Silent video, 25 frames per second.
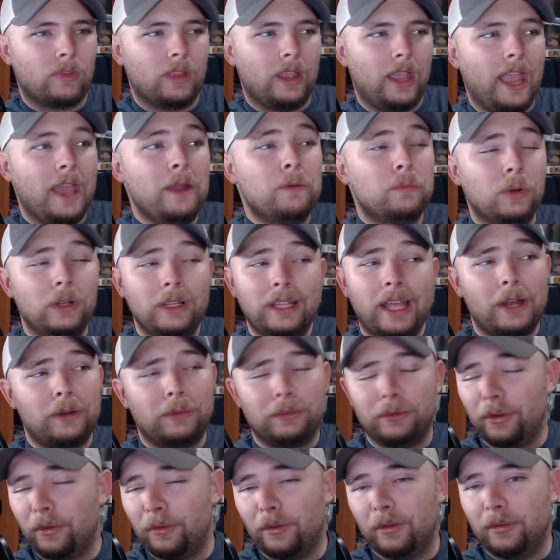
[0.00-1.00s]
And really, I
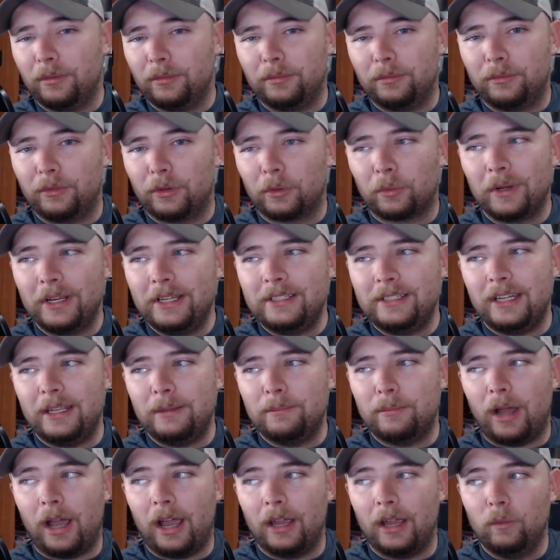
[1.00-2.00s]
don't know the
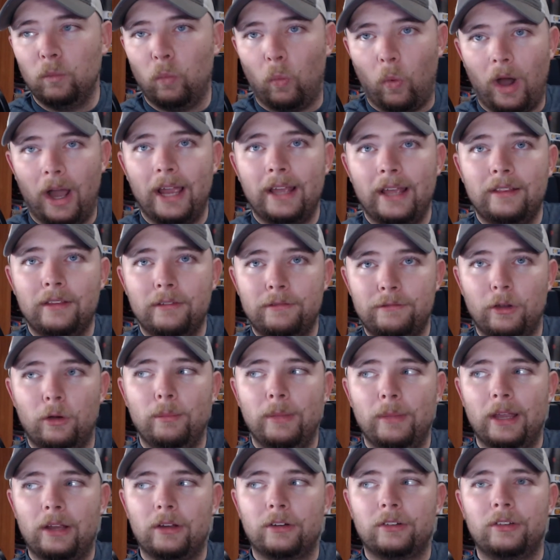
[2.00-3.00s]
reasoning behind why the
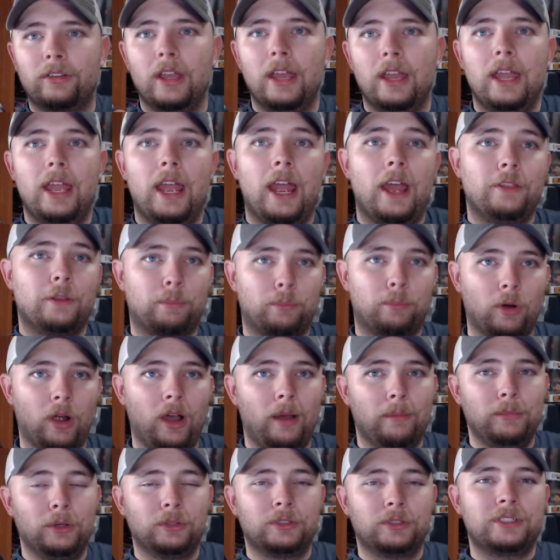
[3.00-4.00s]
filmmakers and the
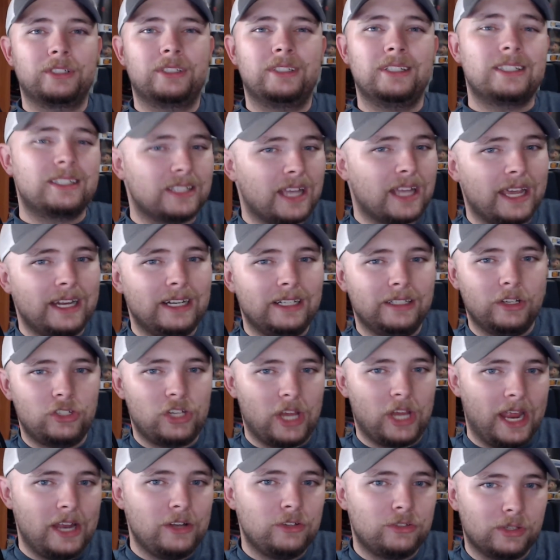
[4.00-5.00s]
prop builders decided to
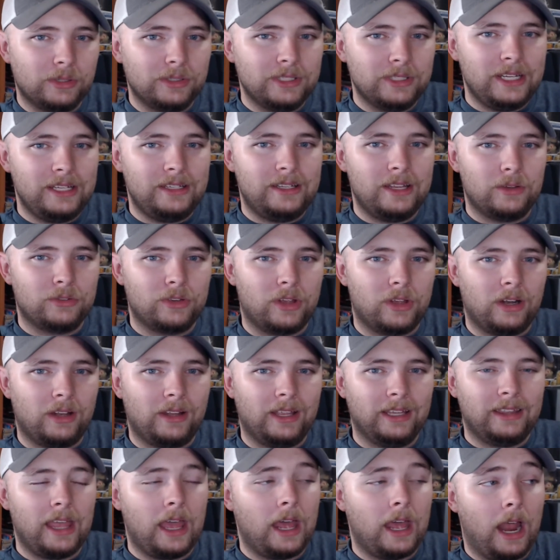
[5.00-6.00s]
change little details on it
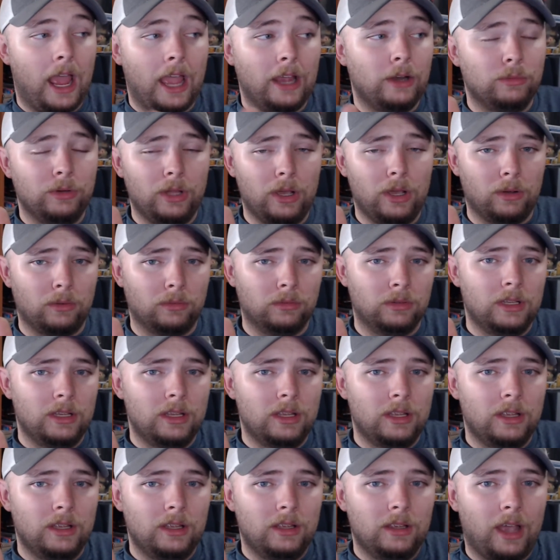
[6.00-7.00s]
like that. I don't know.
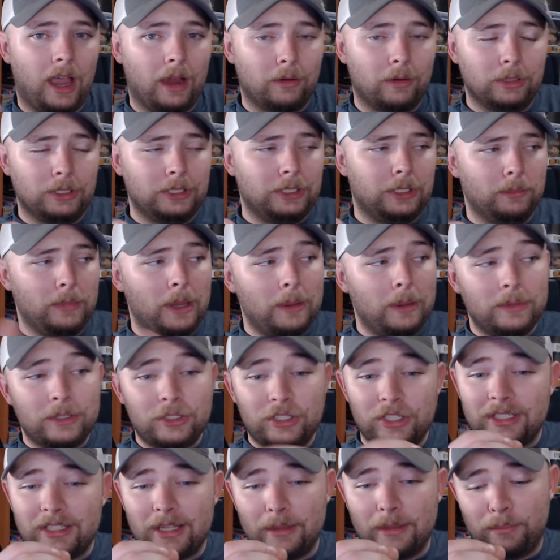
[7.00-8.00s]
I really don't know. Maybe it's
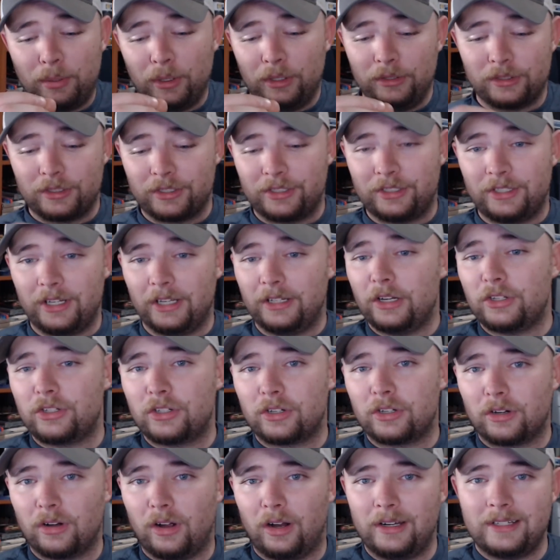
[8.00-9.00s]
just them putting their
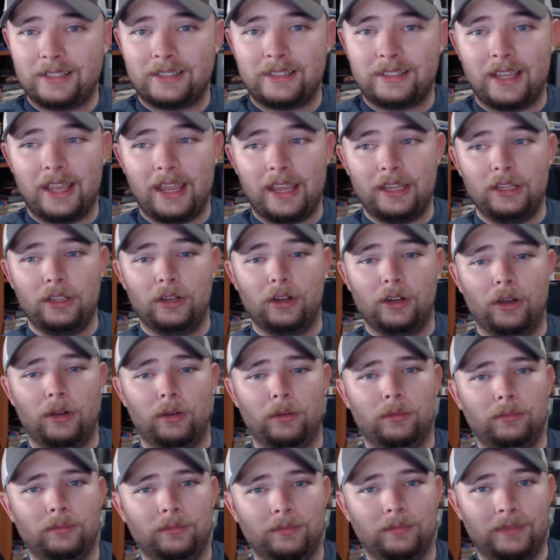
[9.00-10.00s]
signature on it,
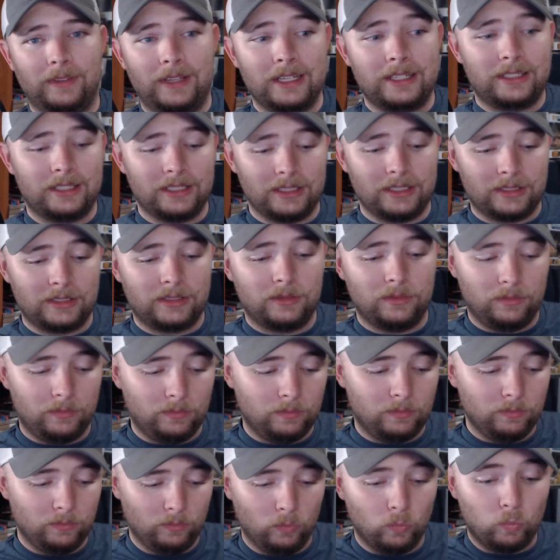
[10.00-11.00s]
saying, this is
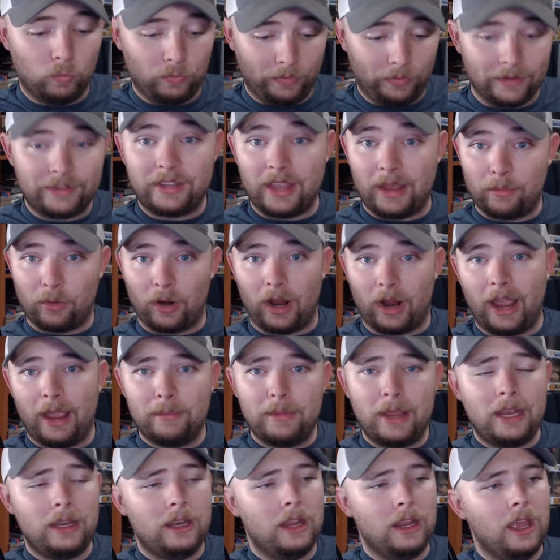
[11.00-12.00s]
the saber I
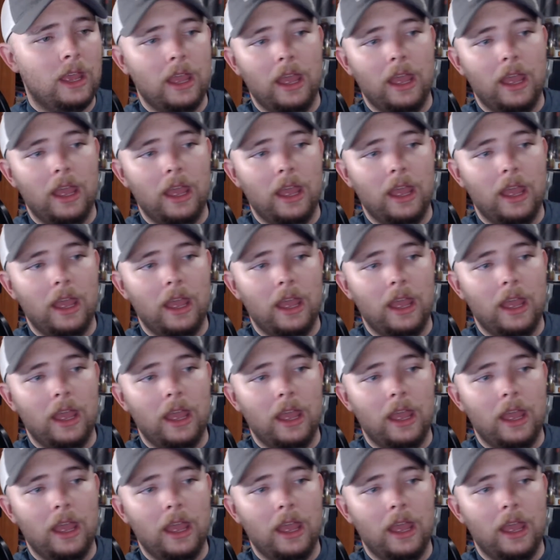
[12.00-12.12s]
made.